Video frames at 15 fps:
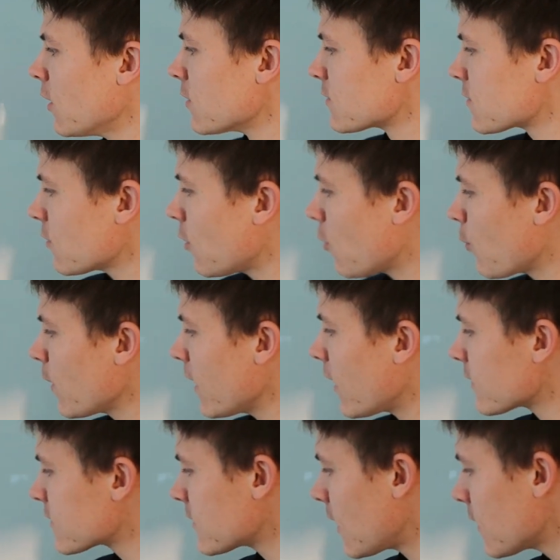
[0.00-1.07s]
So we
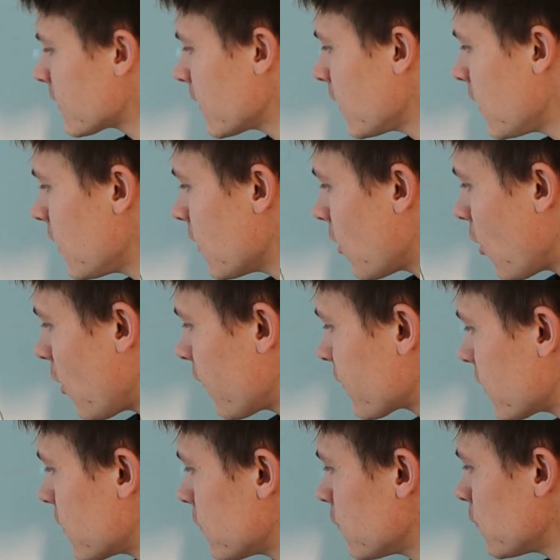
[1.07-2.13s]
are starting here
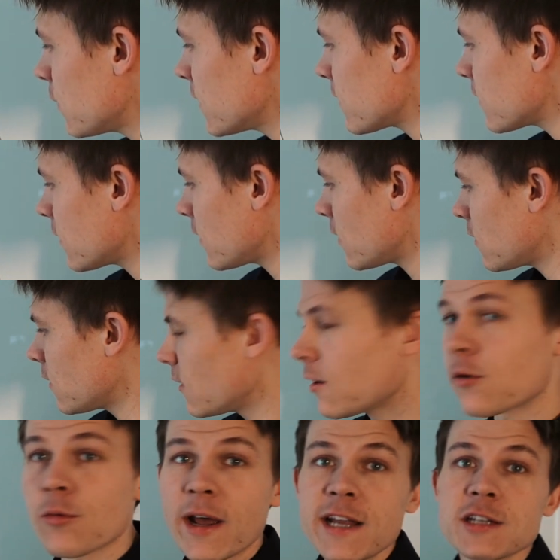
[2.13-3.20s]
often with a
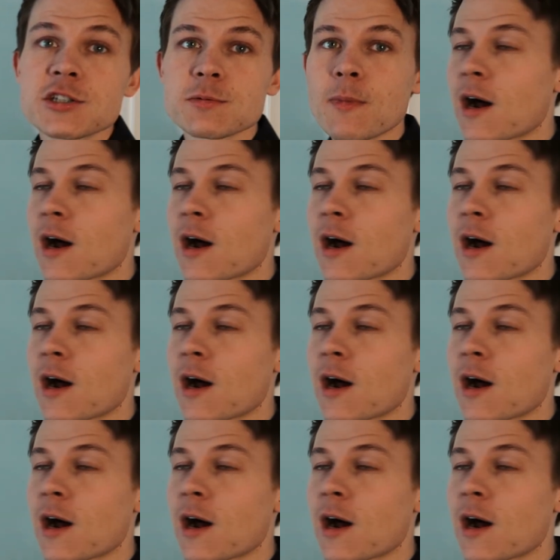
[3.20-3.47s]
range